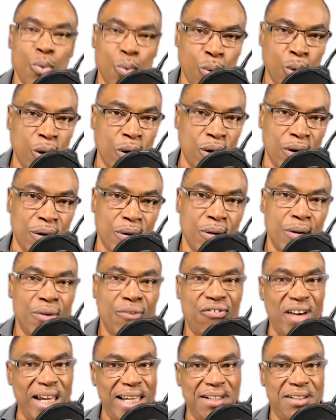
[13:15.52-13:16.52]
were
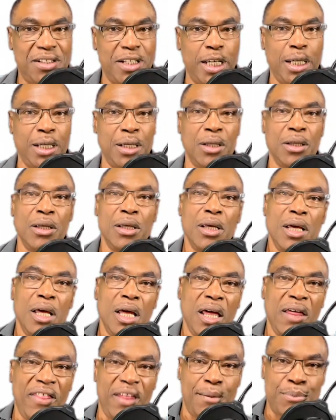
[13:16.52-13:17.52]
facing
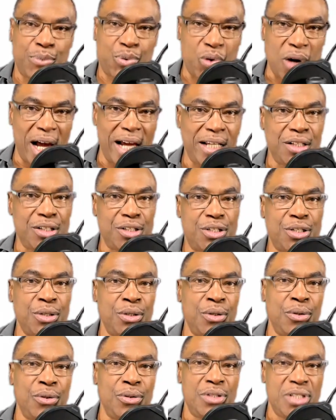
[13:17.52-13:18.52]
them trying
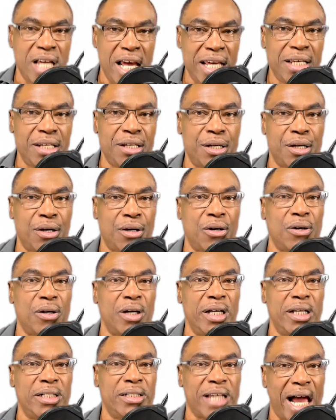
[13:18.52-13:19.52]
to take
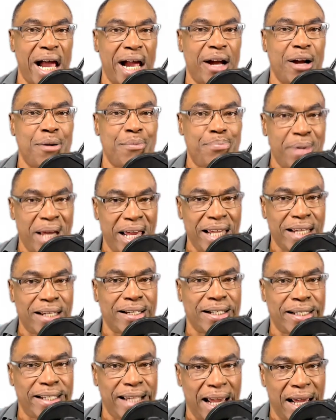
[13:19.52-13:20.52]
your entire bank
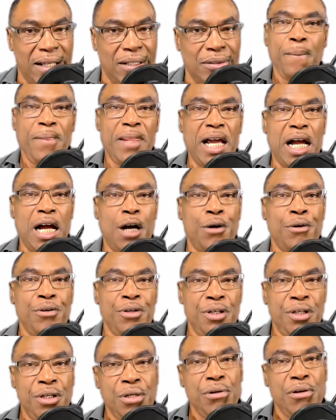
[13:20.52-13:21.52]
account. Now,
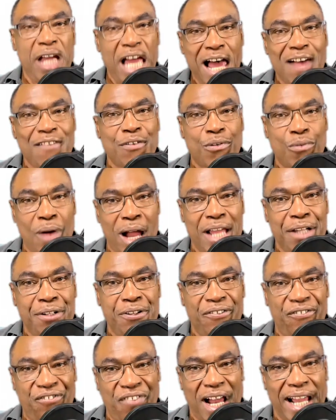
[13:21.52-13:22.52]
you have a right
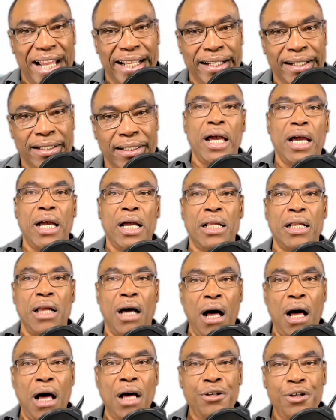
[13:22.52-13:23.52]
to fight, and
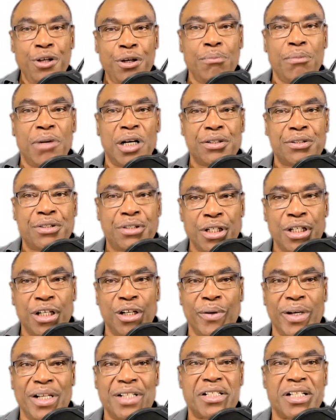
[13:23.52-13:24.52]
all you must
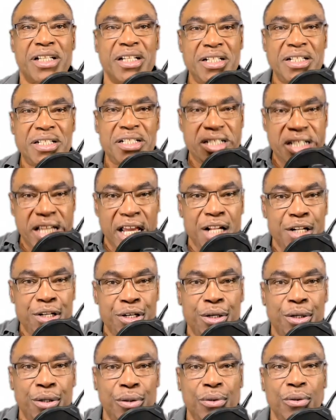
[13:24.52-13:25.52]
do is
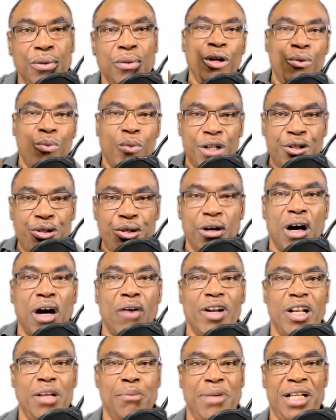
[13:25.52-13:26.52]
continue with what you
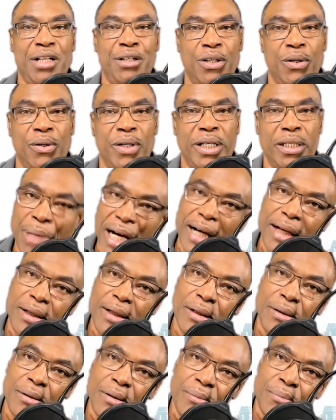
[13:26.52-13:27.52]
already been doing.
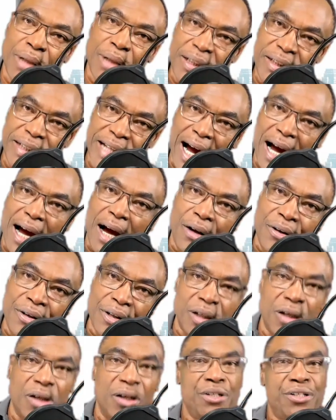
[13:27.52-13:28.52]
But but now
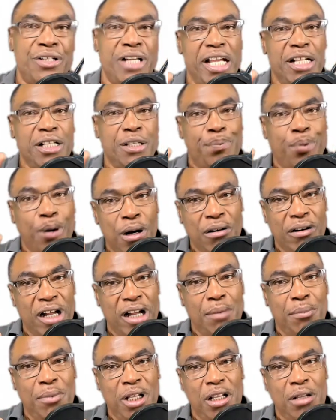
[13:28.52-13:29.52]
you're going to change the
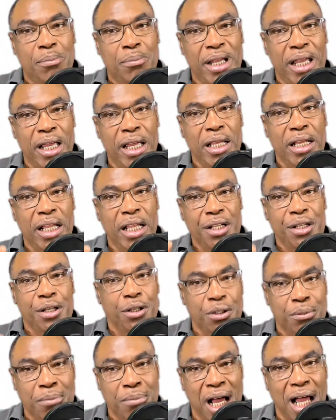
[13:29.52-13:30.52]
program a little bit and
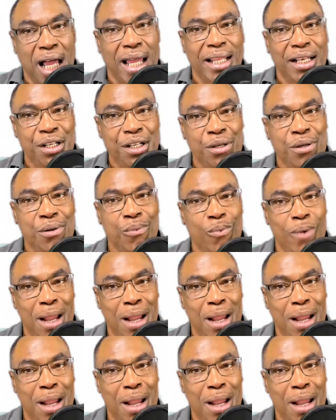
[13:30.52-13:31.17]
use my new